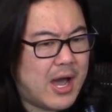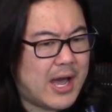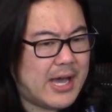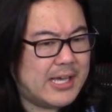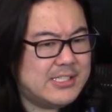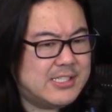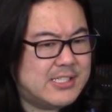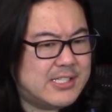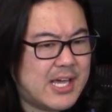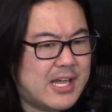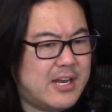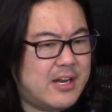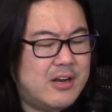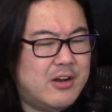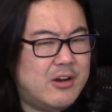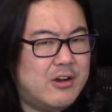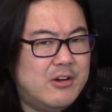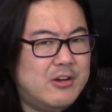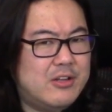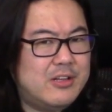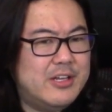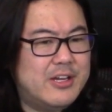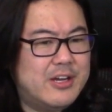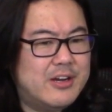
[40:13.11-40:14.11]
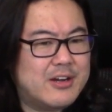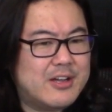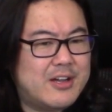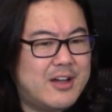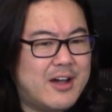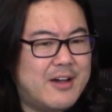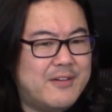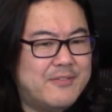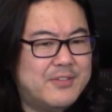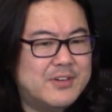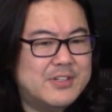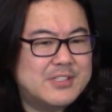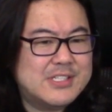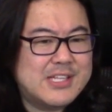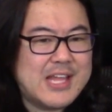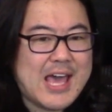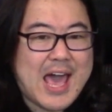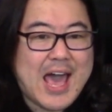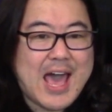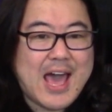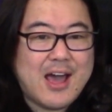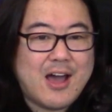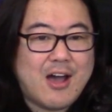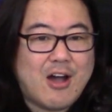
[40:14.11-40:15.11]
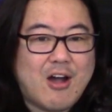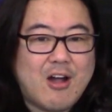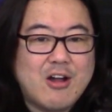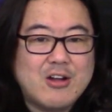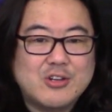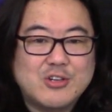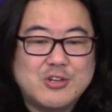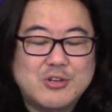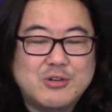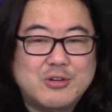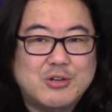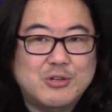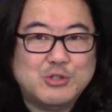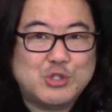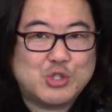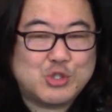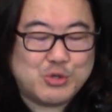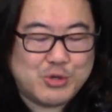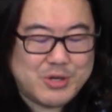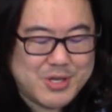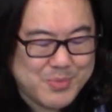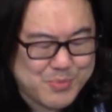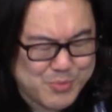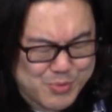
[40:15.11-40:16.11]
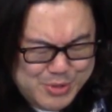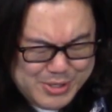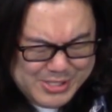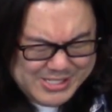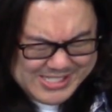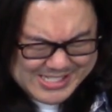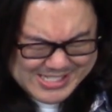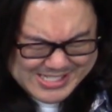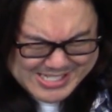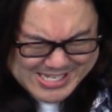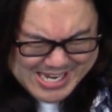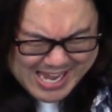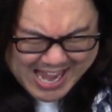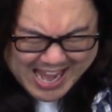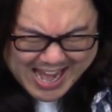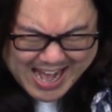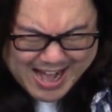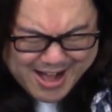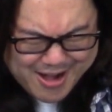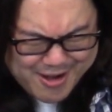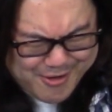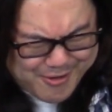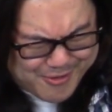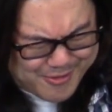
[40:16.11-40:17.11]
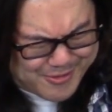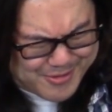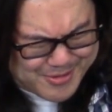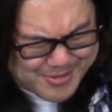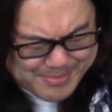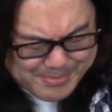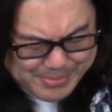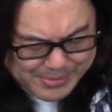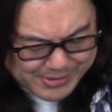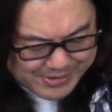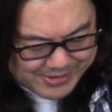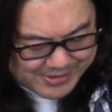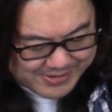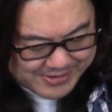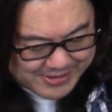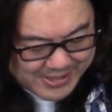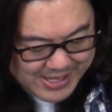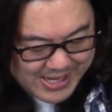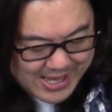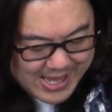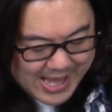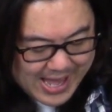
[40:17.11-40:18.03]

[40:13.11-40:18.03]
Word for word: I said it earlier Converse that Arturo stream was terrible